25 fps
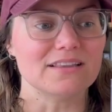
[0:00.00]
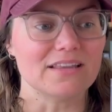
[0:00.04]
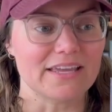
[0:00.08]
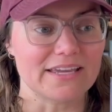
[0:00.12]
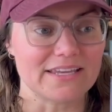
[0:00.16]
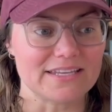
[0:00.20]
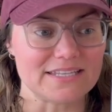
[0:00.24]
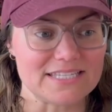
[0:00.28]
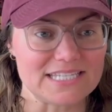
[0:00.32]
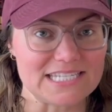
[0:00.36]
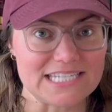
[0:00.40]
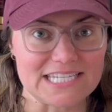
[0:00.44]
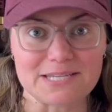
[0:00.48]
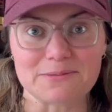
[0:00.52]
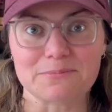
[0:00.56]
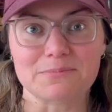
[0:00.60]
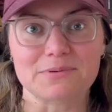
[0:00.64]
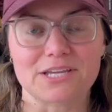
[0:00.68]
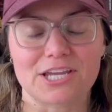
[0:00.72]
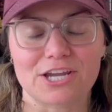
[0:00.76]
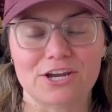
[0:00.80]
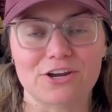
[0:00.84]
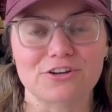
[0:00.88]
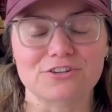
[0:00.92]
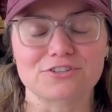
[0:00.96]
like
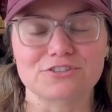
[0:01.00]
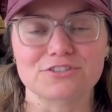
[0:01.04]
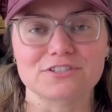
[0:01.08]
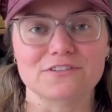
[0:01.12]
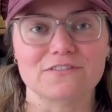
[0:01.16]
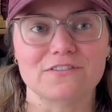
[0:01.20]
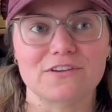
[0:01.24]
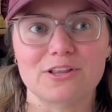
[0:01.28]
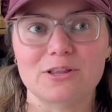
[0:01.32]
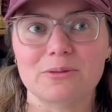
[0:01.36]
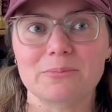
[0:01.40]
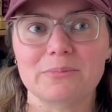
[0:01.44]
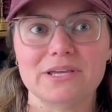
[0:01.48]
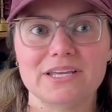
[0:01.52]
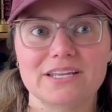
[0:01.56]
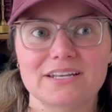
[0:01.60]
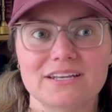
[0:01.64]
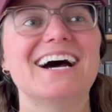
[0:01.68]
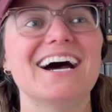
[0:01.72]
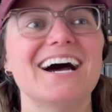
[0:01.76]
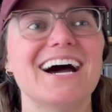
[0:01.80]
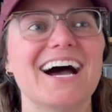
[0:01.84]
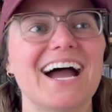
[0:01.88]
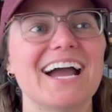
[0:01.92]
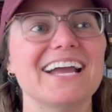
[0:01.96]
deep character development.
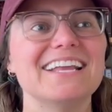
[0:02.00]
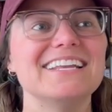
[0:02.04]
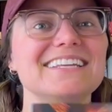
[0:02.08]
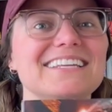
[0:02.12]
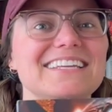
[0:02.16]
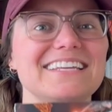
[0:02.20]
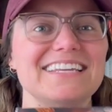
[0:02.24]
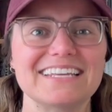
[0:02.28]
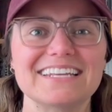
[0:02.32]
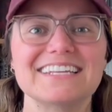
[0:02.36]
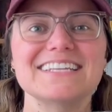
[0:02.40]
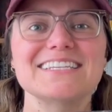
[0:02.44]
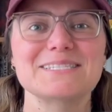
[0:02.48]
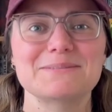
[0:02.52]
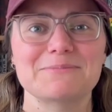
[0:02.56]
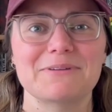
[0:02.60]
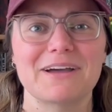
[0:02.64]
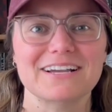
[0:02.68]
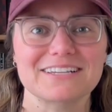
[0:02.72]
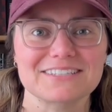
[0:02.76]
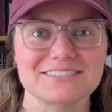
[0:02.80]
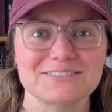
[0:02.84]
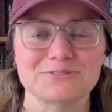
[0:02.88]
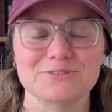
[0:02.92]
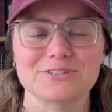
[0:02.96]
I need his
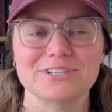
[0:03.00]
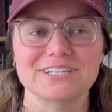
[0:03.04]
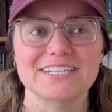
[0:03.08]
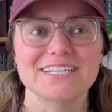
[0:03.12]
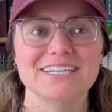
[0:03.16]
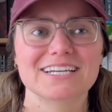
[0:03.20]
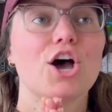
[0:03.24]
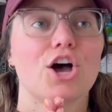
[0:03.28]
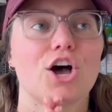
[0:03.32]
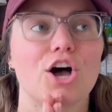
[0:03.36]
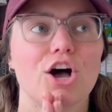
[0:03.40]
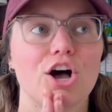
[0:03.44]
backstory.